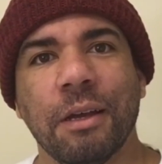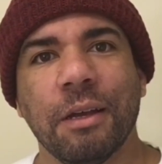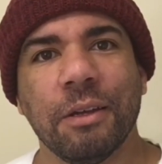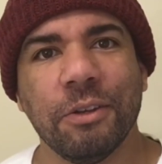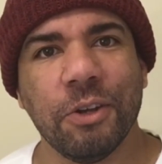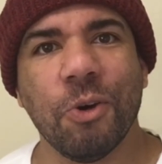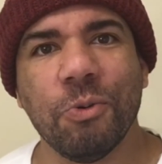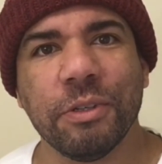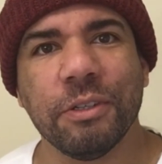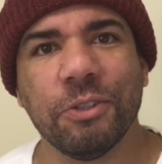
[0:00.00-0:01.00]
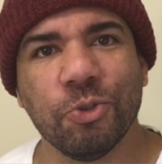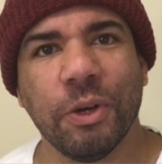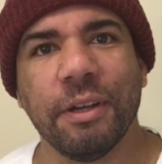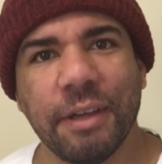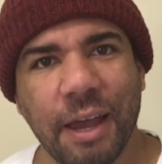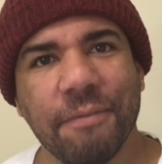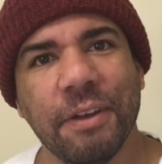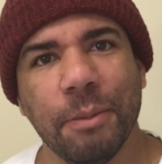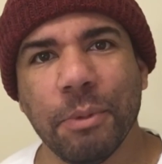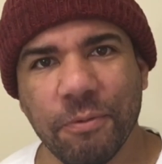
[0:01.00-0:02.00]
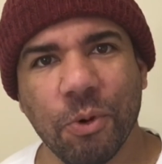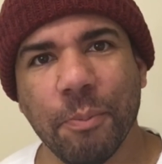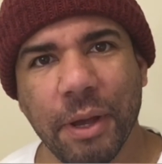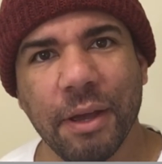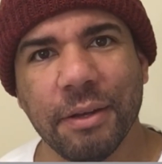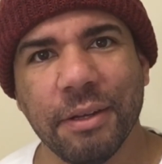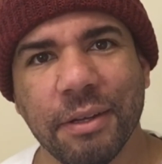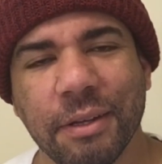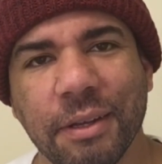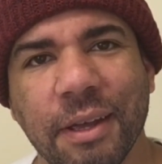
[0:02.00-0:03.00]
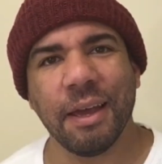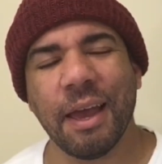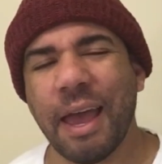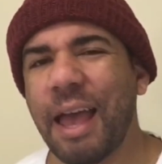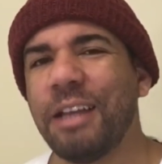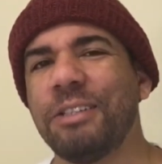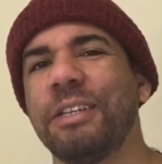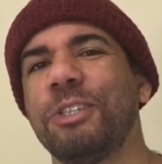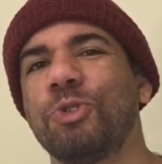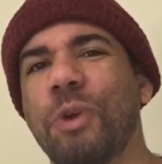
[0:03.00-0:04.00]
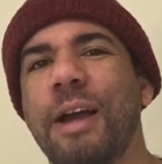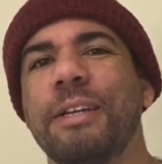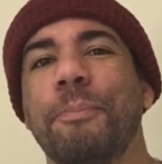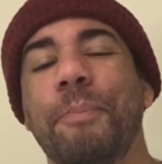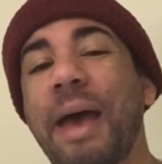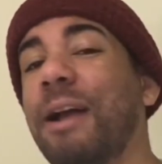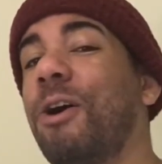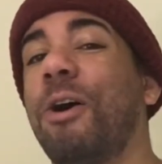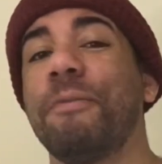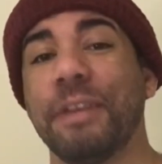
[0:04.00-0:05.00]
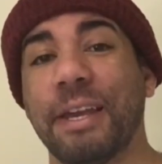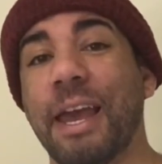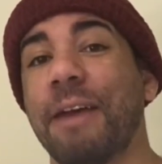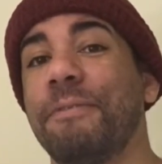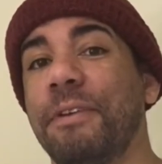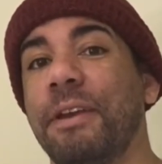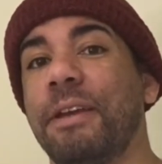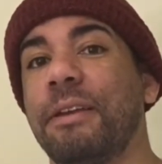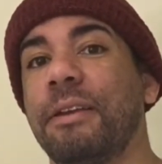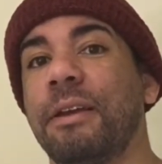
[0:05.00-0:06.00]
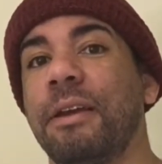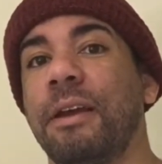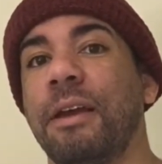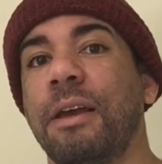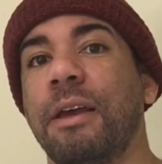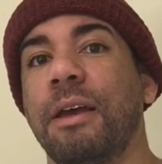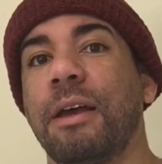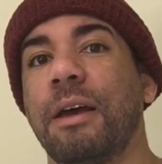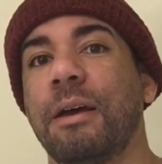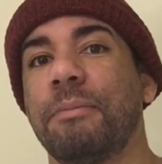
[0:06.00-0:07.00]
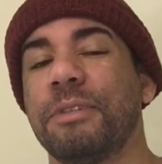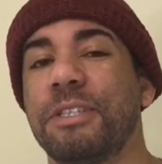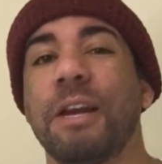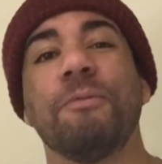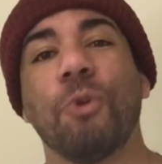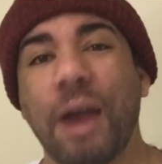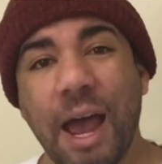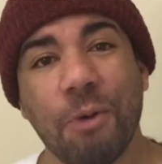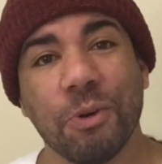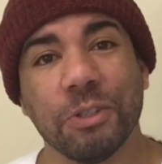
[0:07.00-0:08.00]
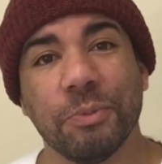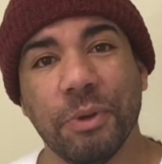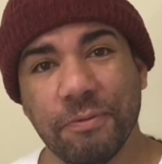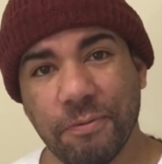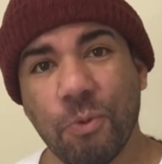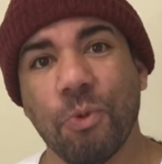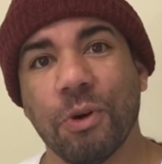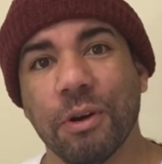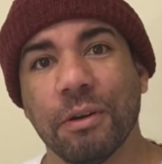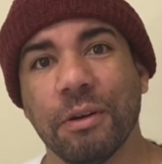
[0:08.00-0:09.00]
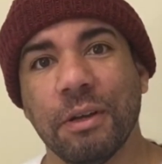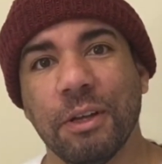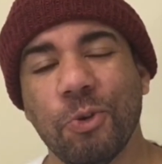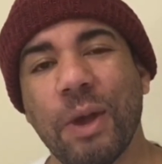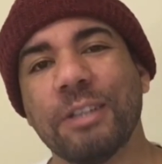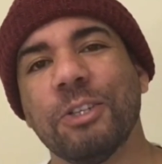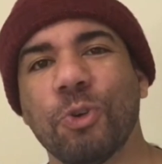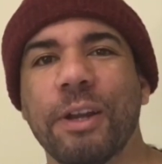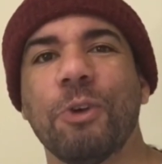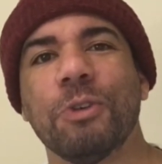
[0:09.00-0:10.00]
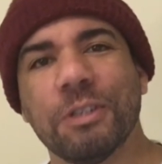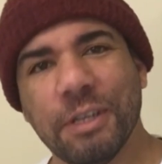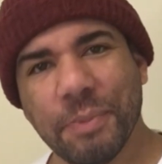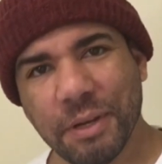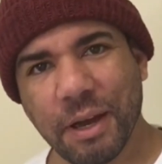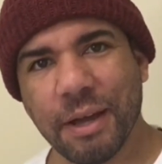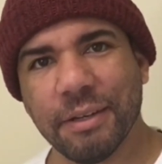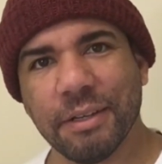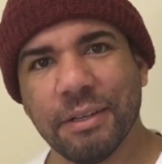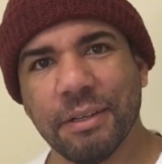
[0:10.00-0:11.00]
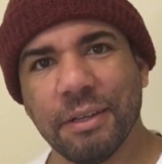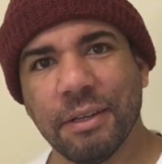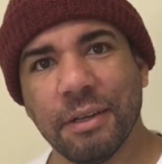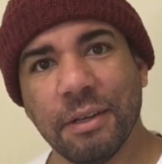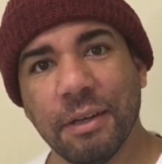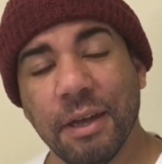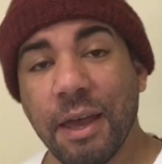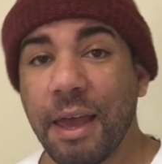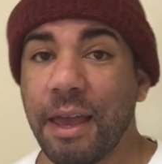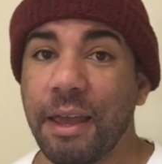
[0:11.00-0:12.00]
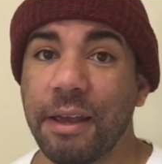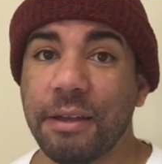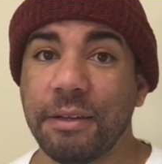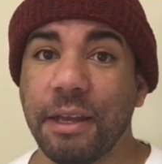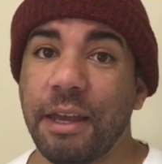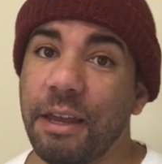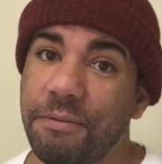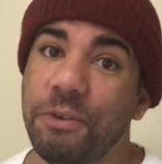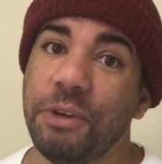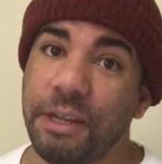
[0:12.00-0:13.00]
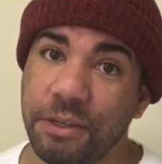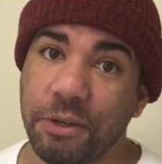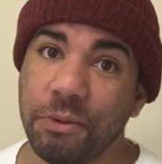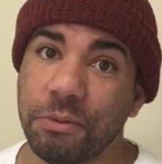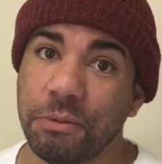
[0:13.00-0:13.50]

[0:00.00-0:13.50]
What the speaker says: Don't drink caffeine before bed. Actually try to back off the caffeine several hours before you actually try to go to sleep at night. And if you need to,